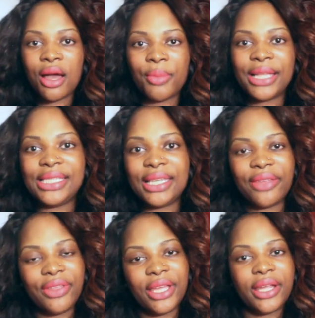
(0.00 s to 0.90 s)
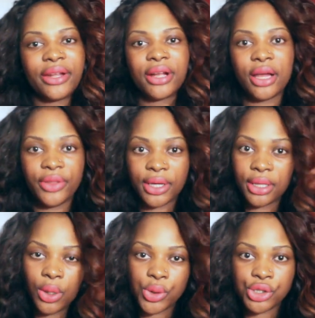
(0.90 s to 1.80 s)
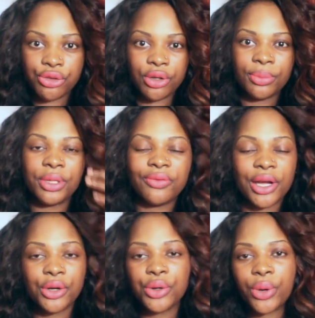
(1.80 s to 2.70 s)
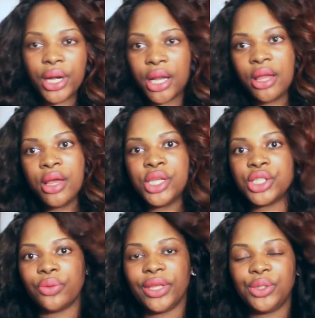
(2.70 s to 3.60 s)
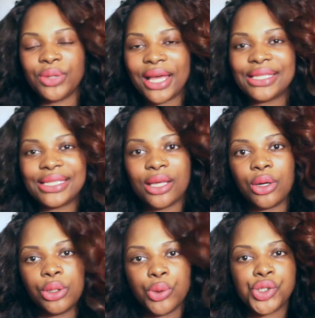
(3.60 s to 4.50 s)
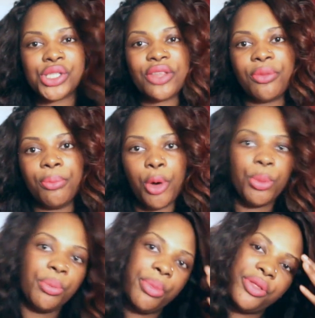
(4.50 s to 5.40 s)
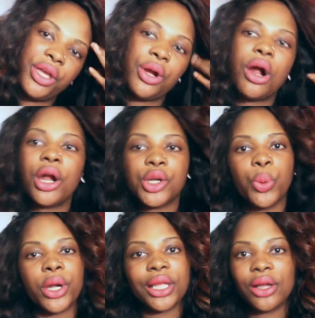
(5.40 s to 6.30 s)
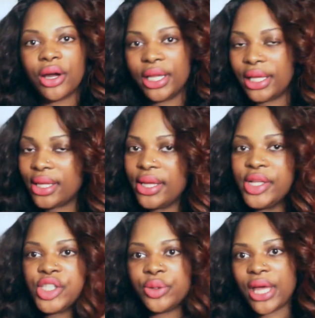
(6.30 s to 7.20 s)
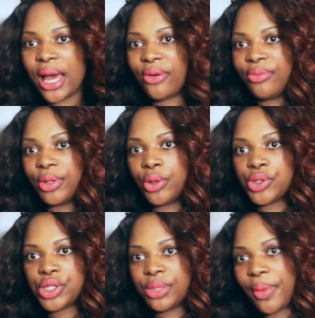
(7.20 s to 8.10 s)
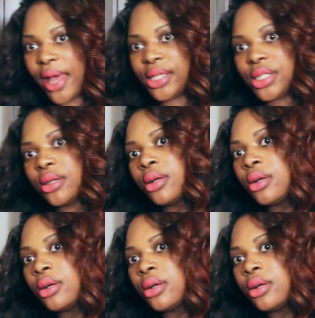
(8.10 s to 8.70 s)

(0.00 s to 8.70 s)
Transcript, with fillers: Um, I did get the hair closure from Nevada Noir. So they do not sell closures at the moment but they are working on it. So they have closures to match.